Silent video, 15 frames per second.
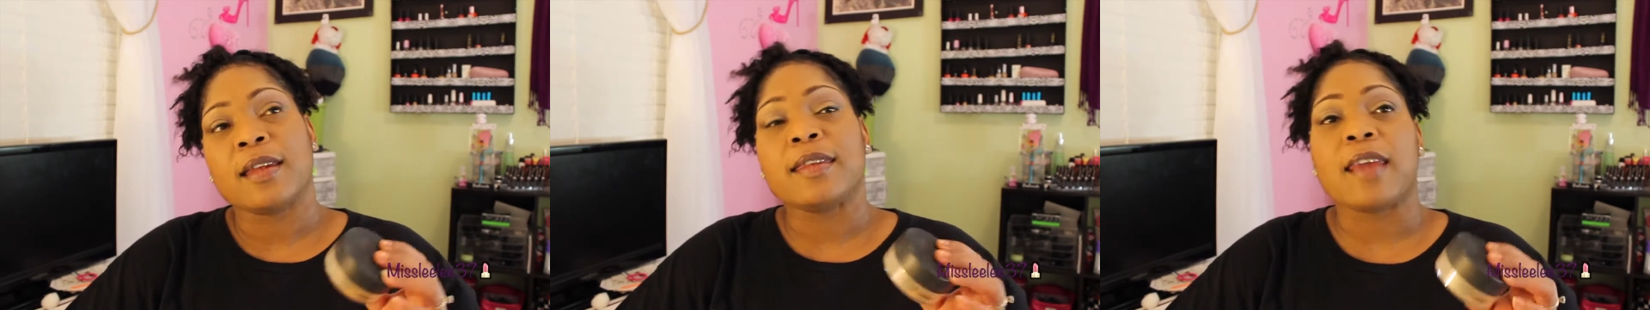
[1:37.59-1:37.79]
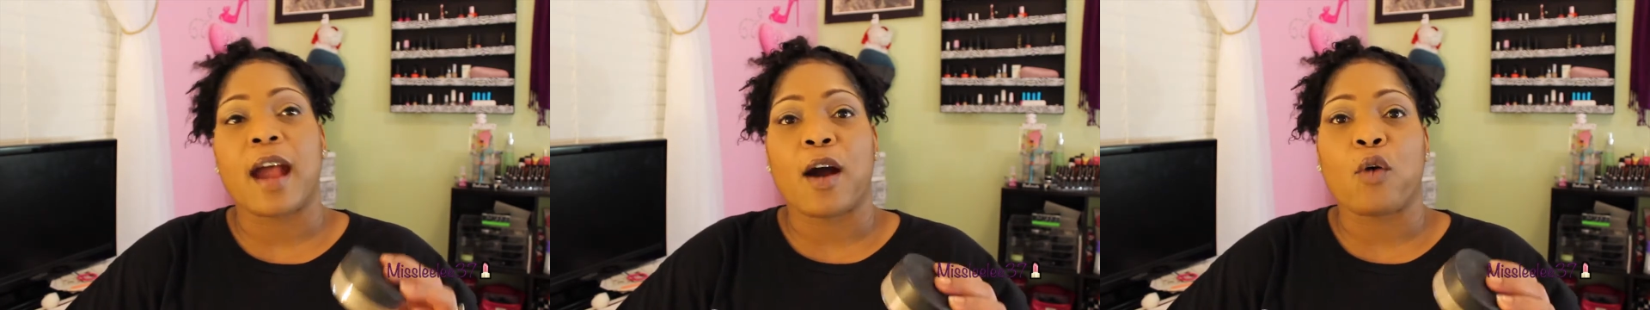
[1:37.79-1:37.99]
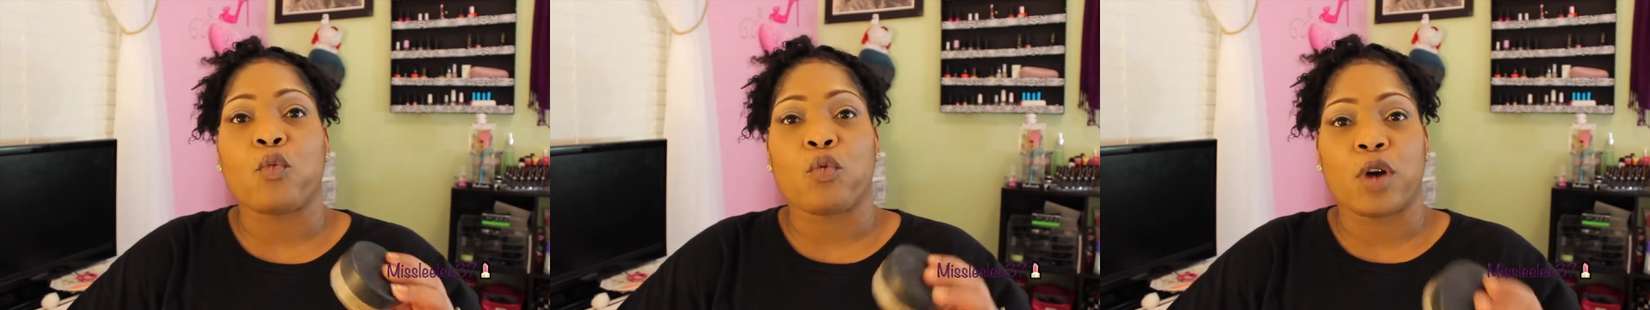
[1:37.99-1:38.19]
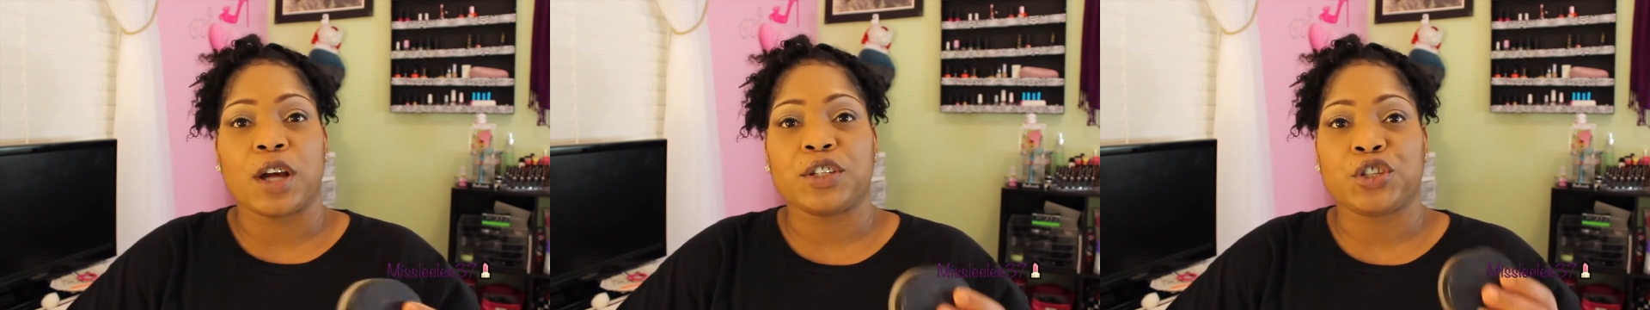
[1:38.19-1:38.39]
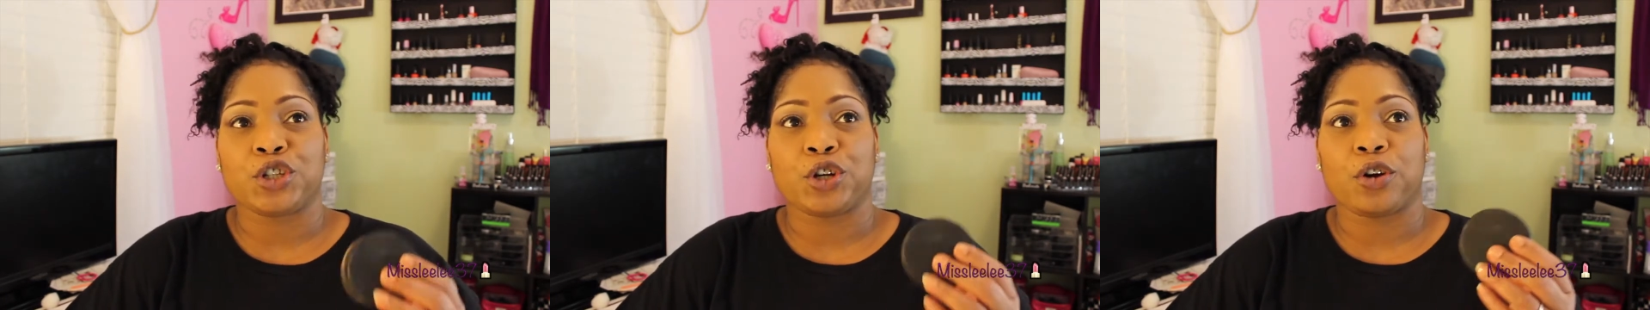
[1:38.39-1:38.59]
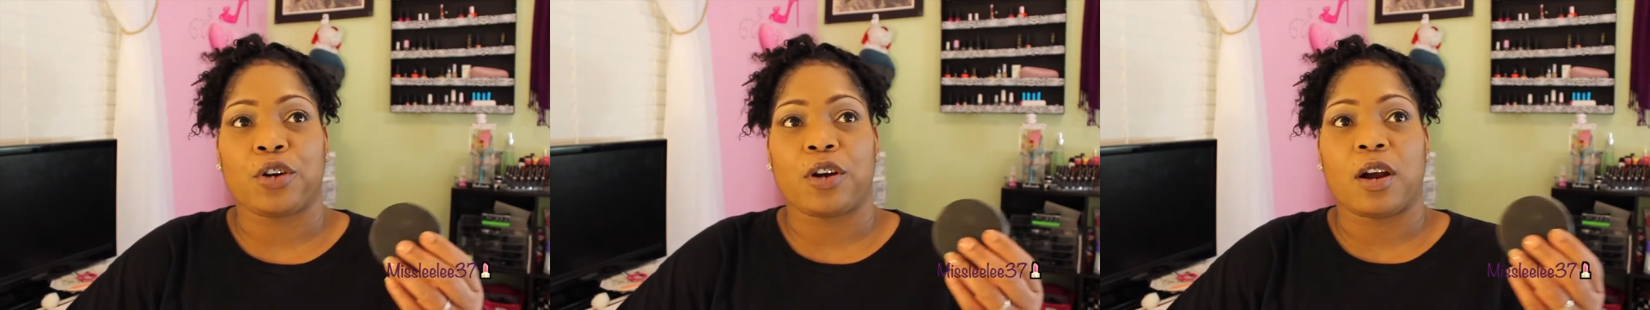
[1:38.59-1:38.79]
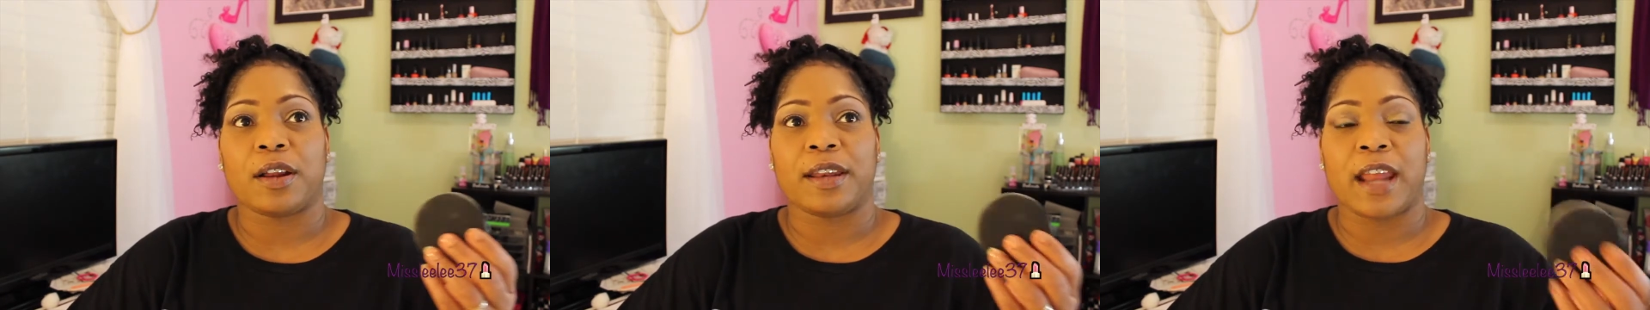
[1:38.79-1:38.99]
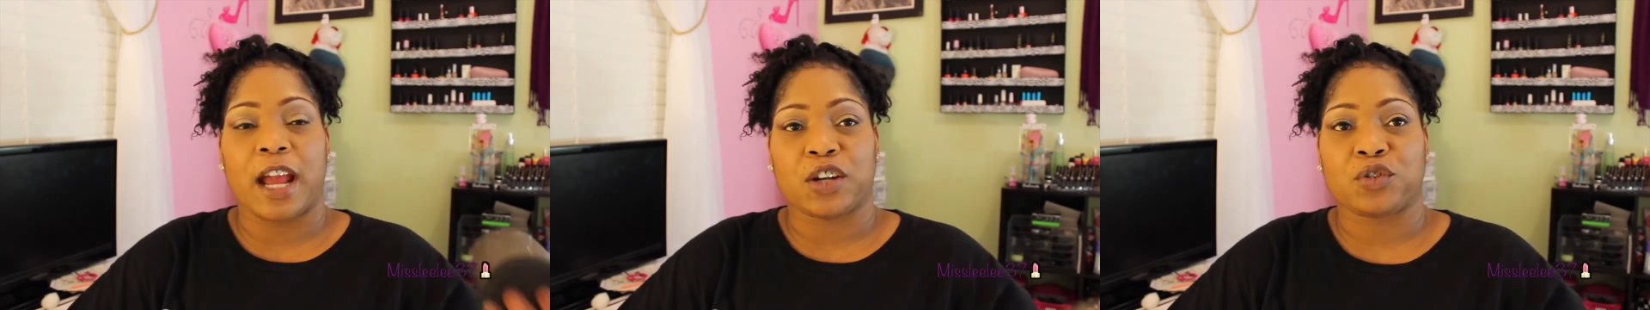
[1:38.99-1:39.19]
Now, once your
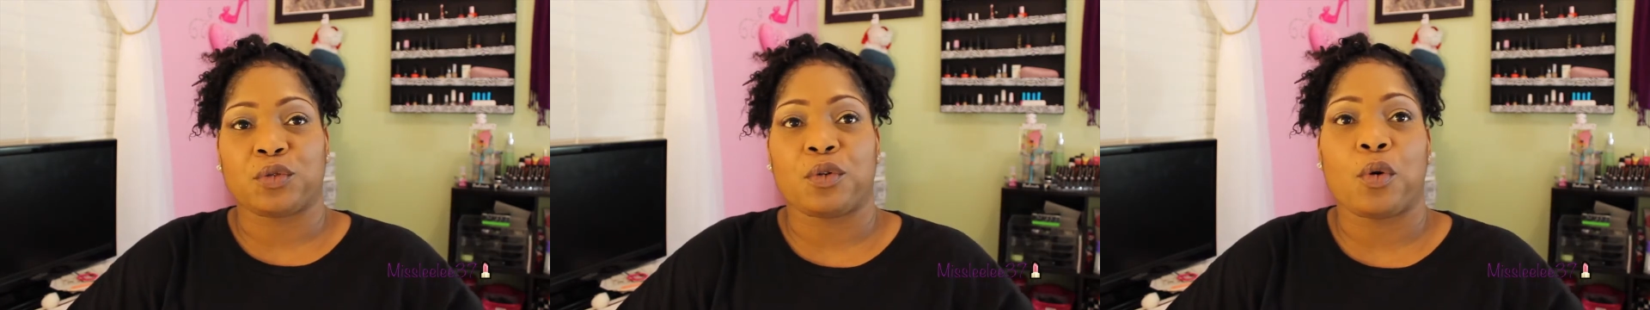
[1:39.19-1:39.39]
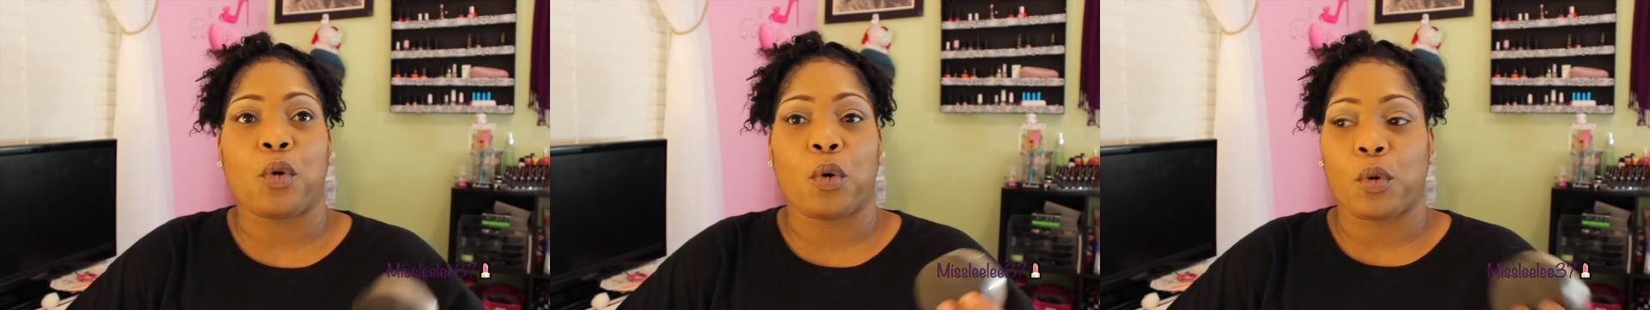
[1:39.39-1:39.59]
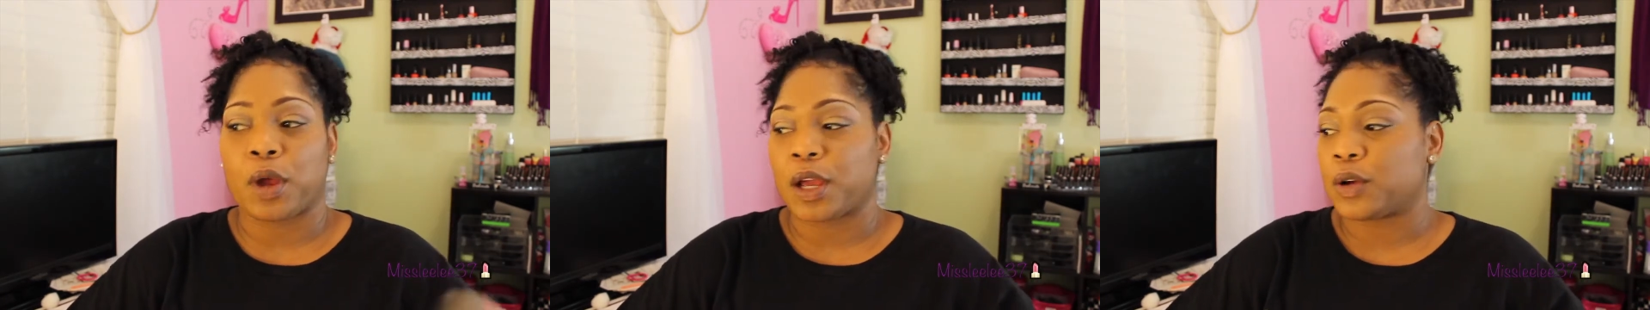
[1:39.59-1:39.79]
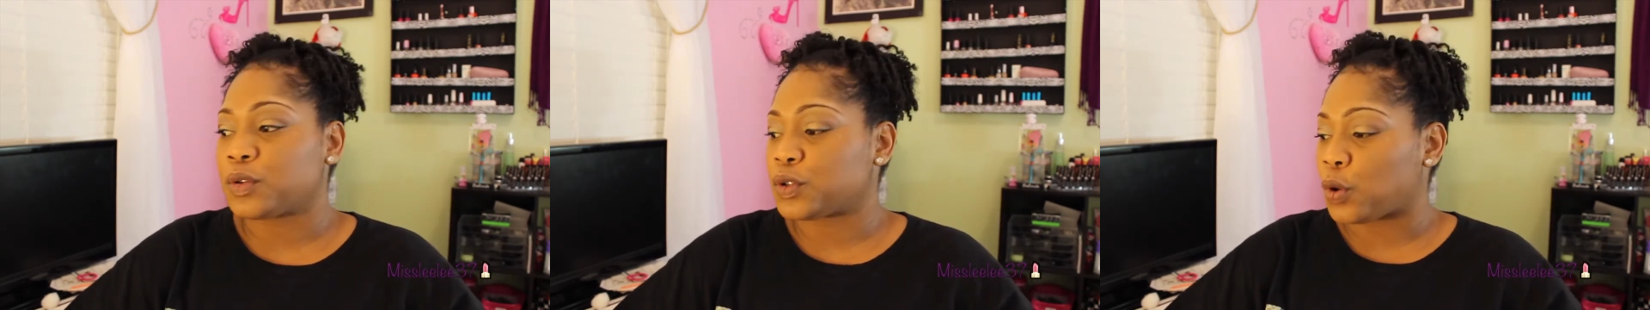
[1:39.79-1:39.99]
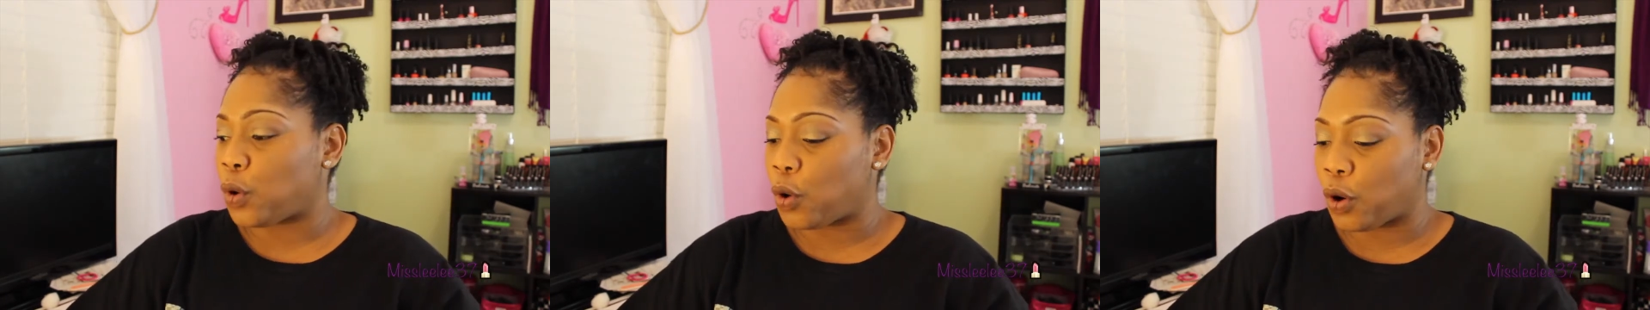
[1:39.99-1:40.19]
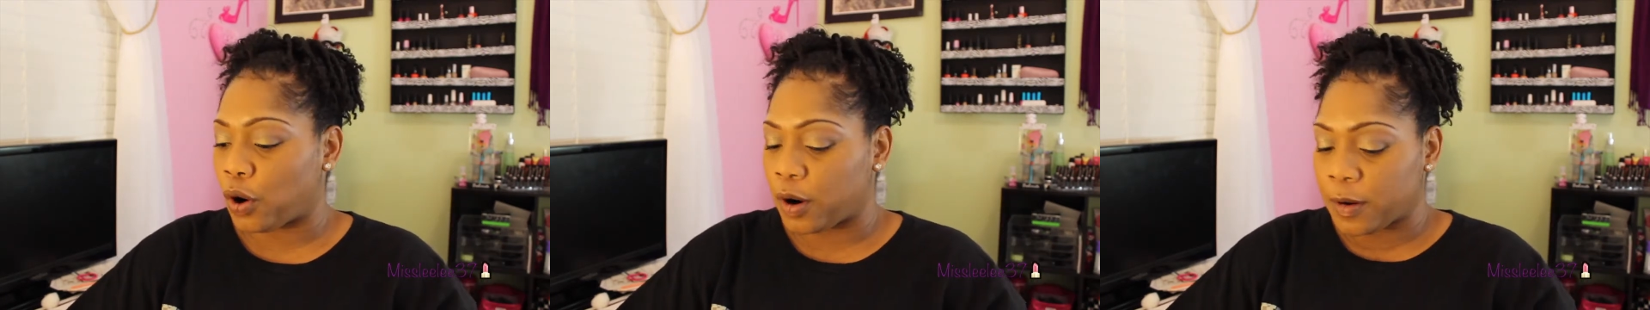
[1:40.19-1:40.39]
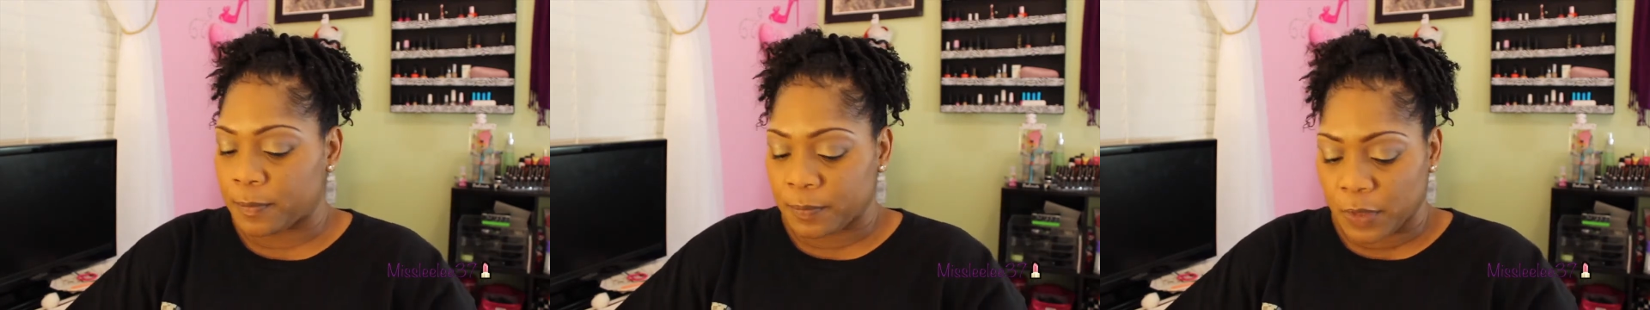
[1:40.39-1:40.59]
natural oils or